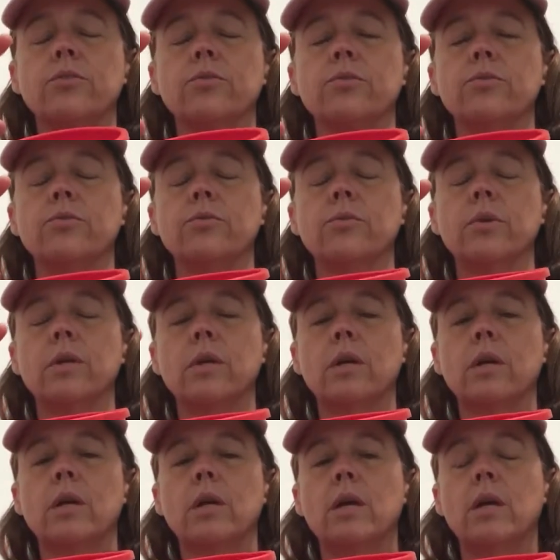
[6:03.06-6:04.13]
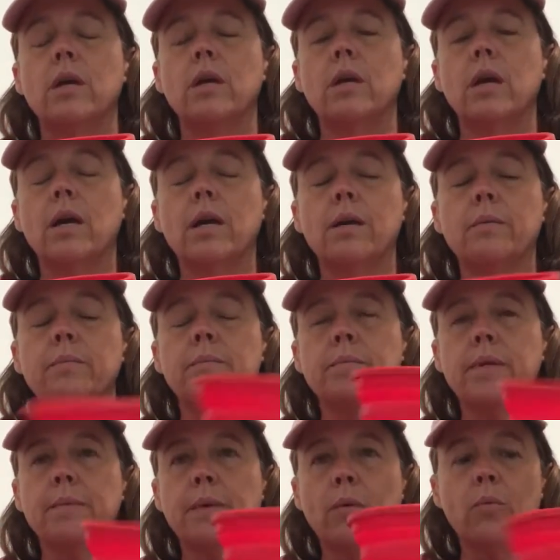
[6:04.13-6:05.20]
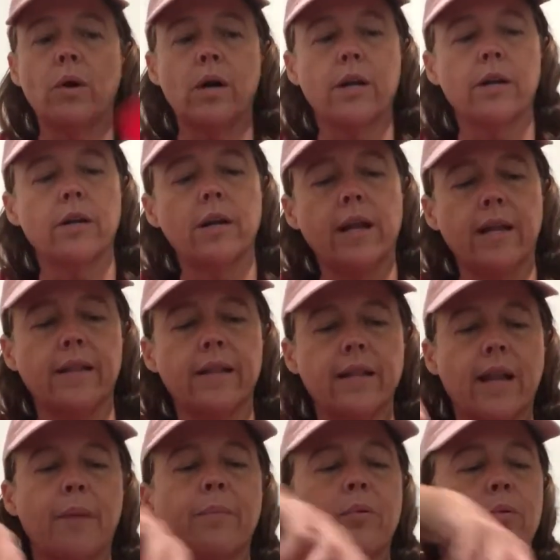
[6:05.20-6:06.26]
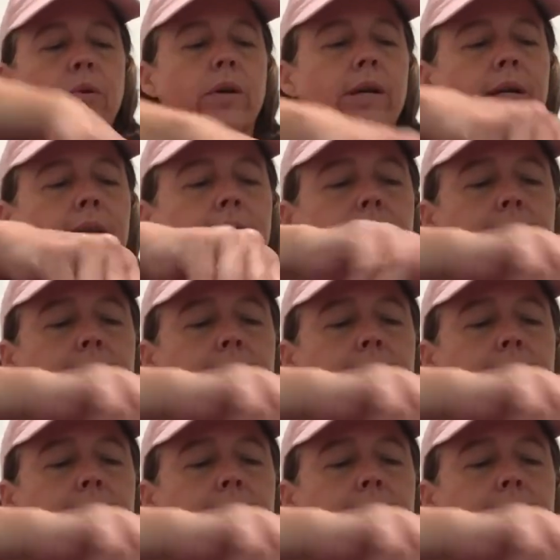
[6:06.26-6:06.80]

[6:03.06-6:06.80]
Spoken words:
to get my water, and then I pour it